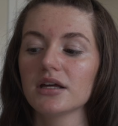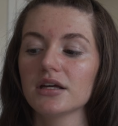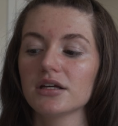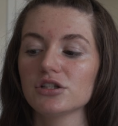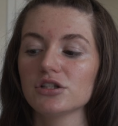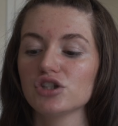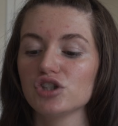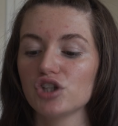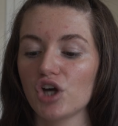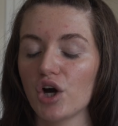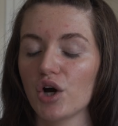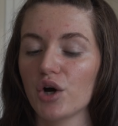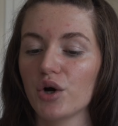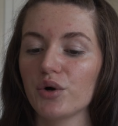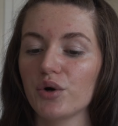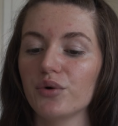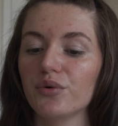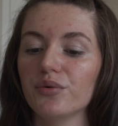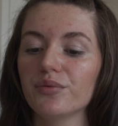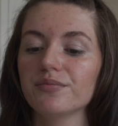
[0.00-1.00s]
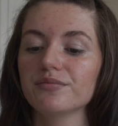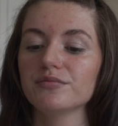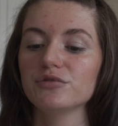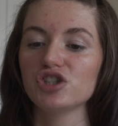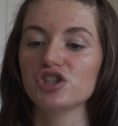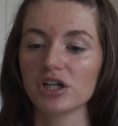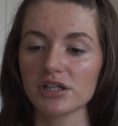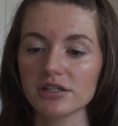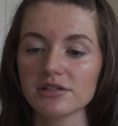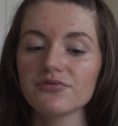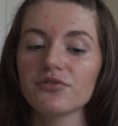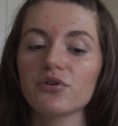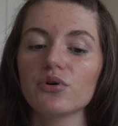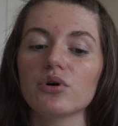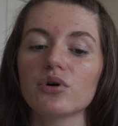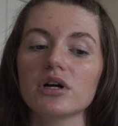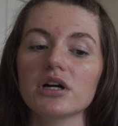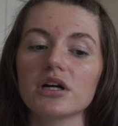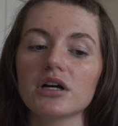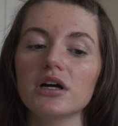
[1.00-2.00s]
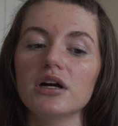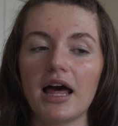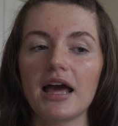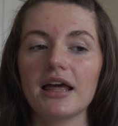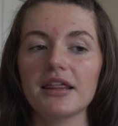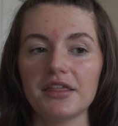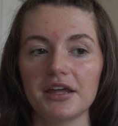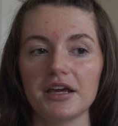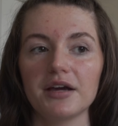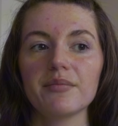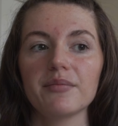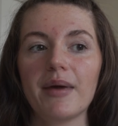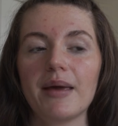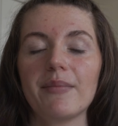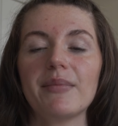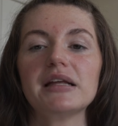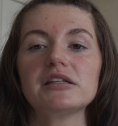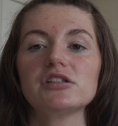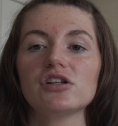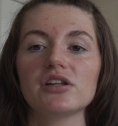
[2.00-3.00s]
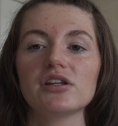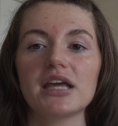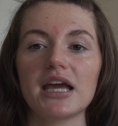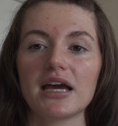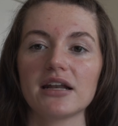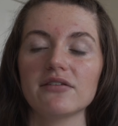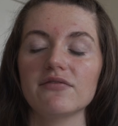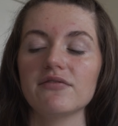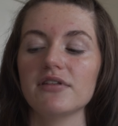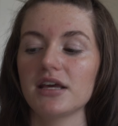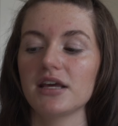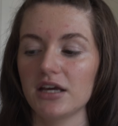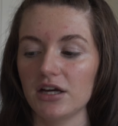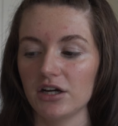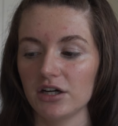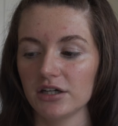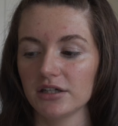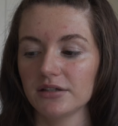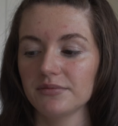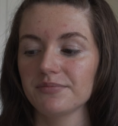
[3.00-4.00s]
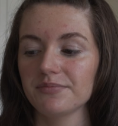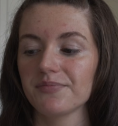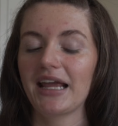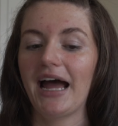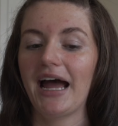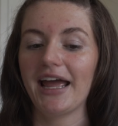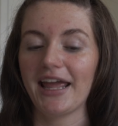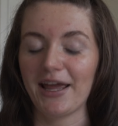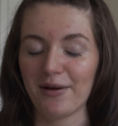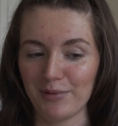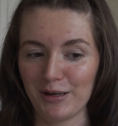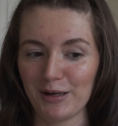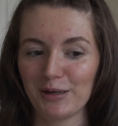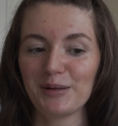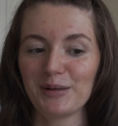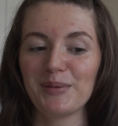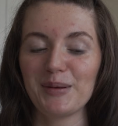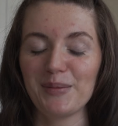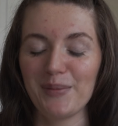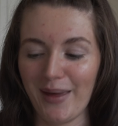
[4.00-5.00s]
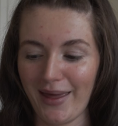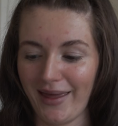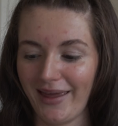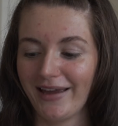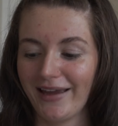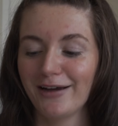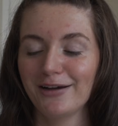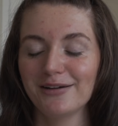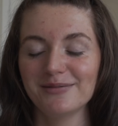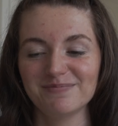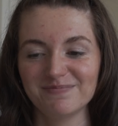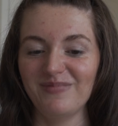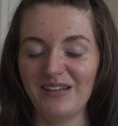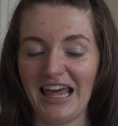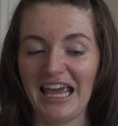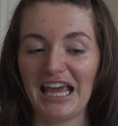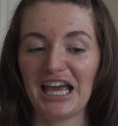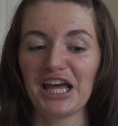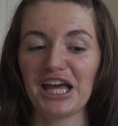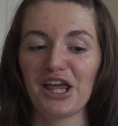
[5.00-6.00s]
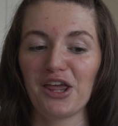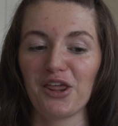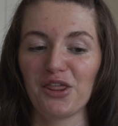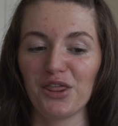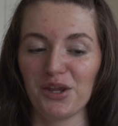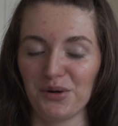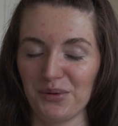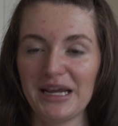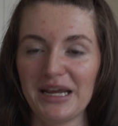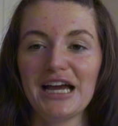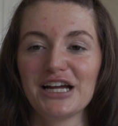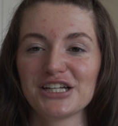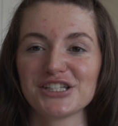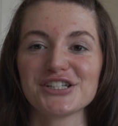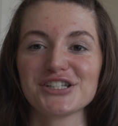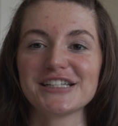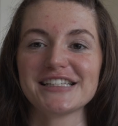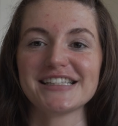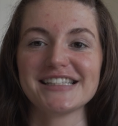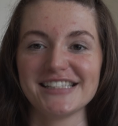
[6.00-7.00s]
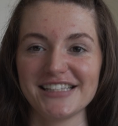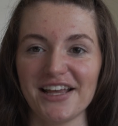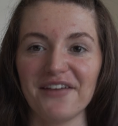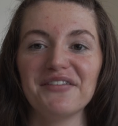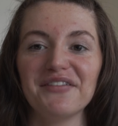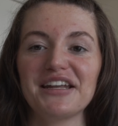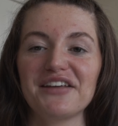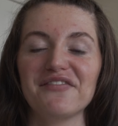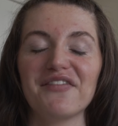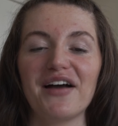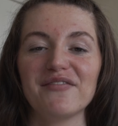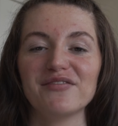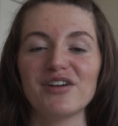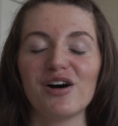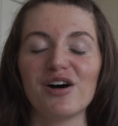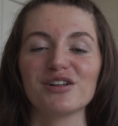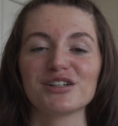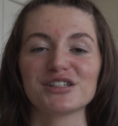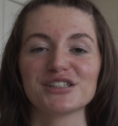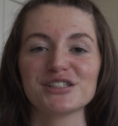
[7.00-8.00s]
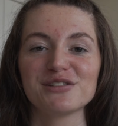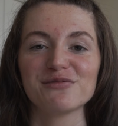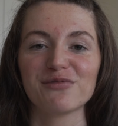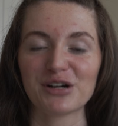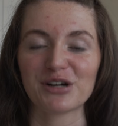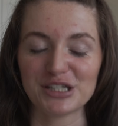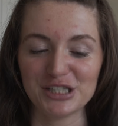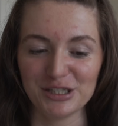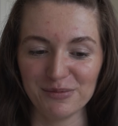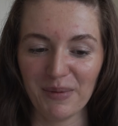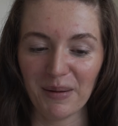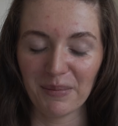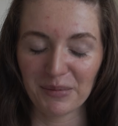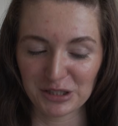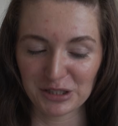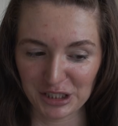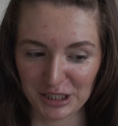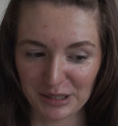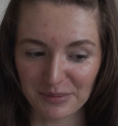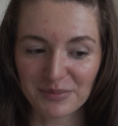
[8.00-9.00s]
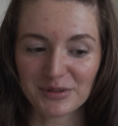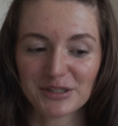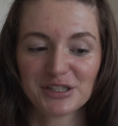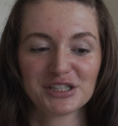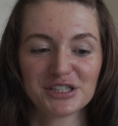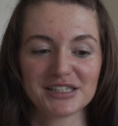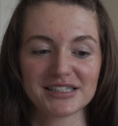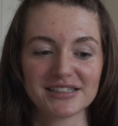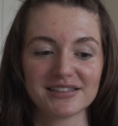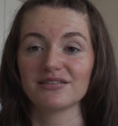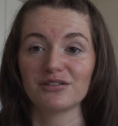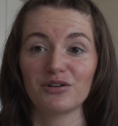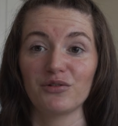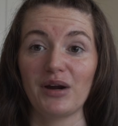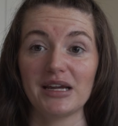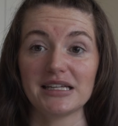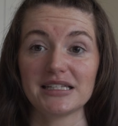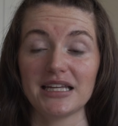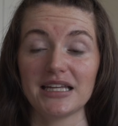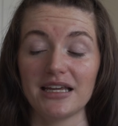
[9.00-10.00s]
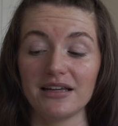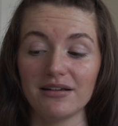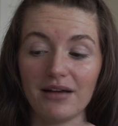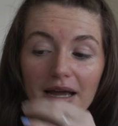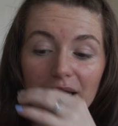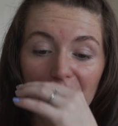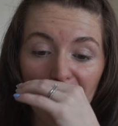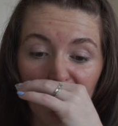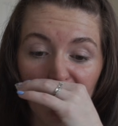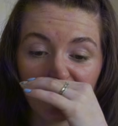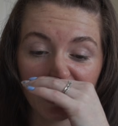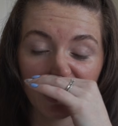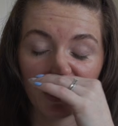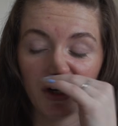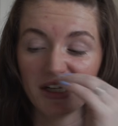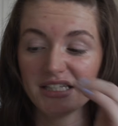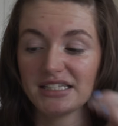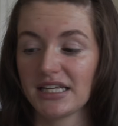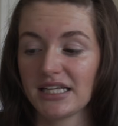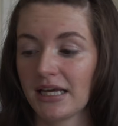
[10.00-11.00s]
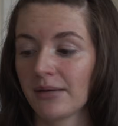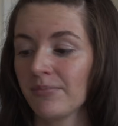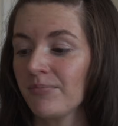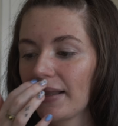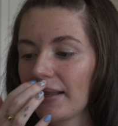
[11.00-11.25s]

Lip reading: So just for, I think maybe till the end of the year, I am gonna be paying like $375 for a gym membership, which is crazy. I know it's crazy.